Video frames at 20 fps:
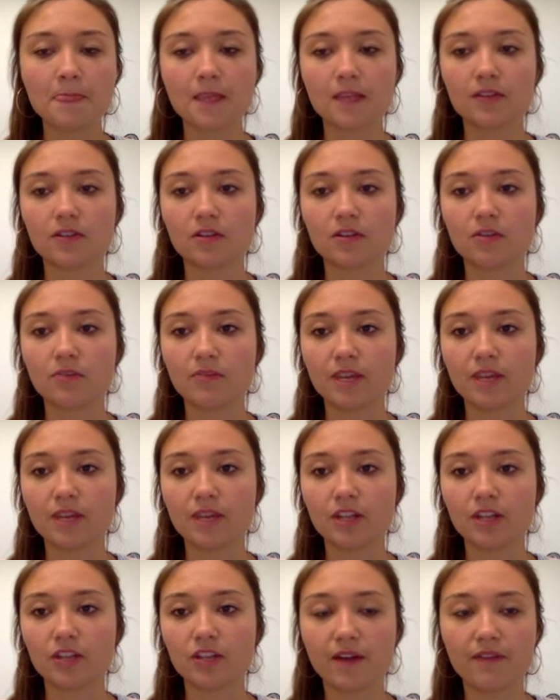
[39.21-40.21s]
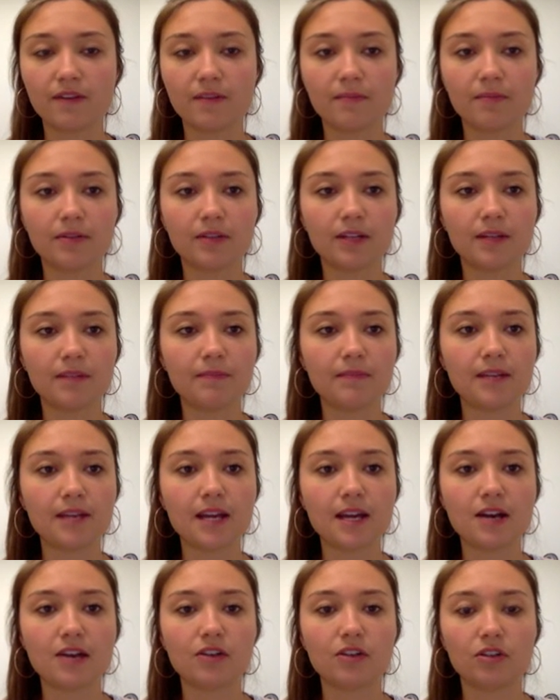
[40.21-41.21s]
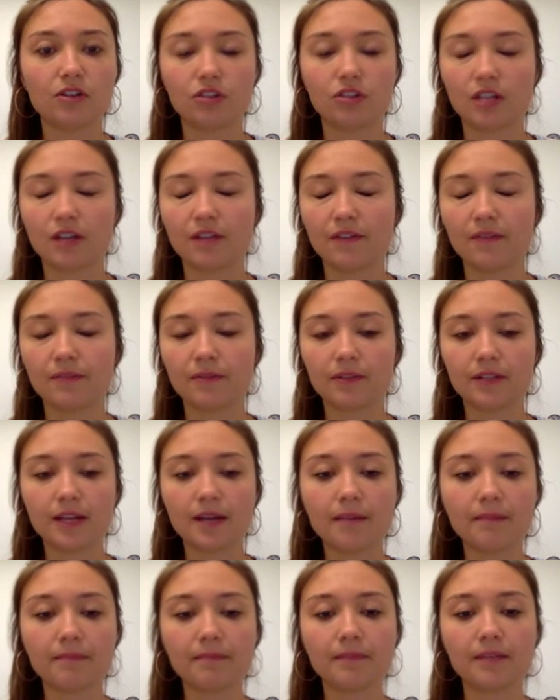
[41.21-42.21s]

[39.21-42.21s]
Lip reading: So make sure you have that pulled up now. You should have it pulled up.